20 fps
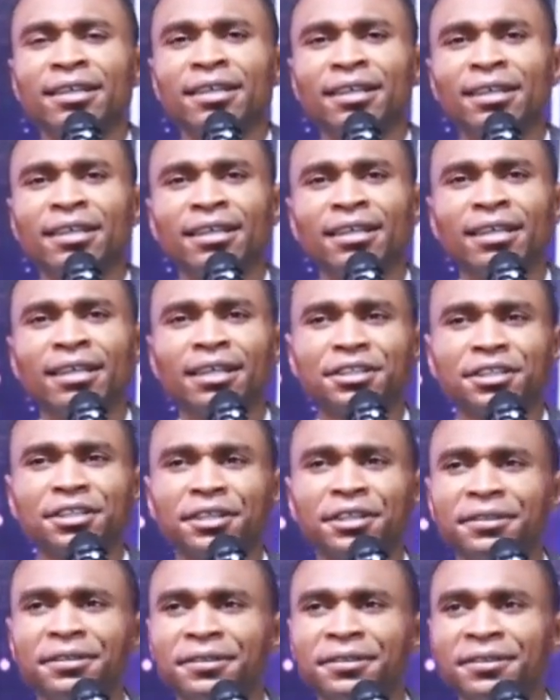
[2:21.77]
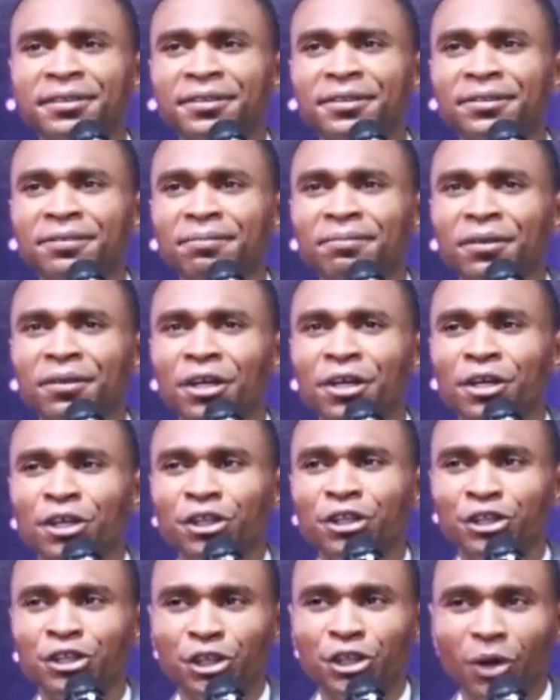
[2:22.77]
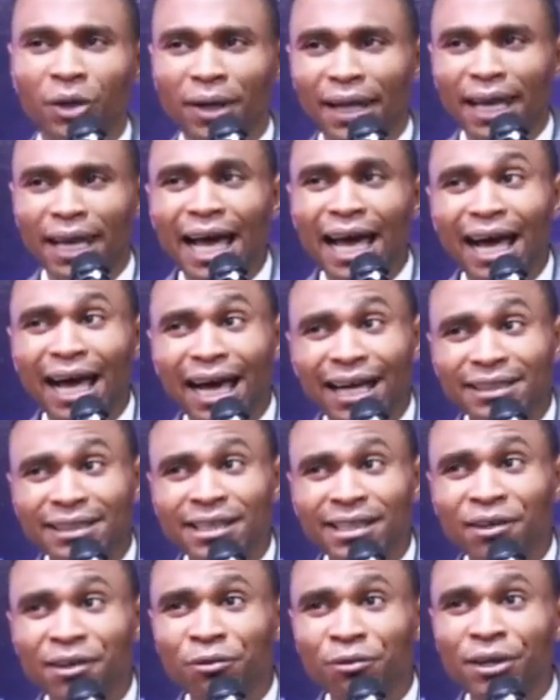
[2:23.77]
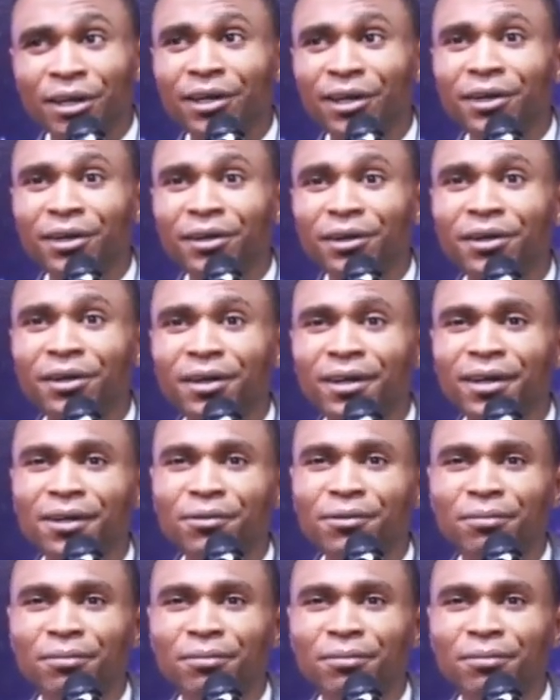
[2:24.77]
Listen. Your ladder will be